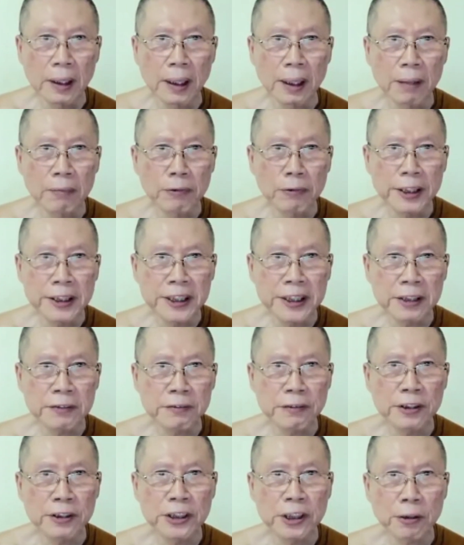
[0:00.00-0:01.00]
I'm waiting
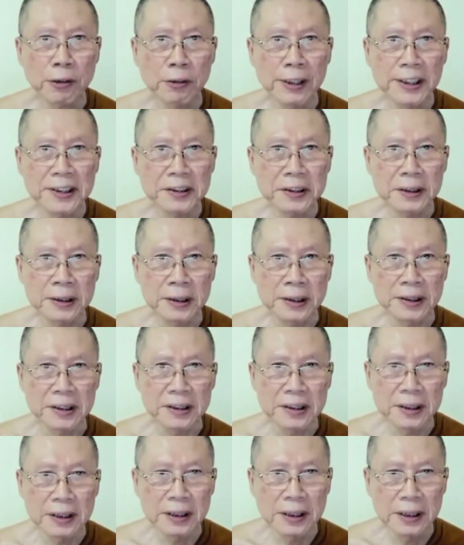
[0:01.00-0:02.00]
for your
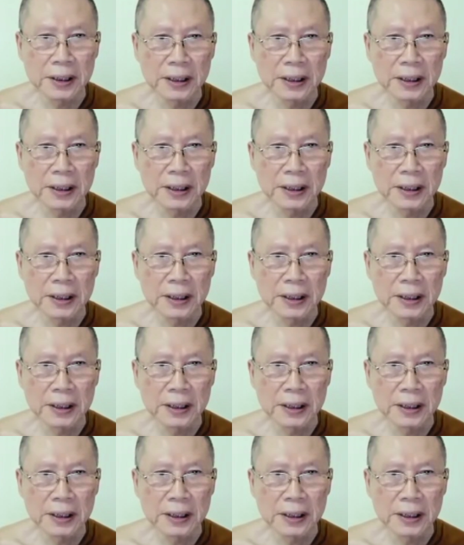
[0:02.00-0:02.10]
questions.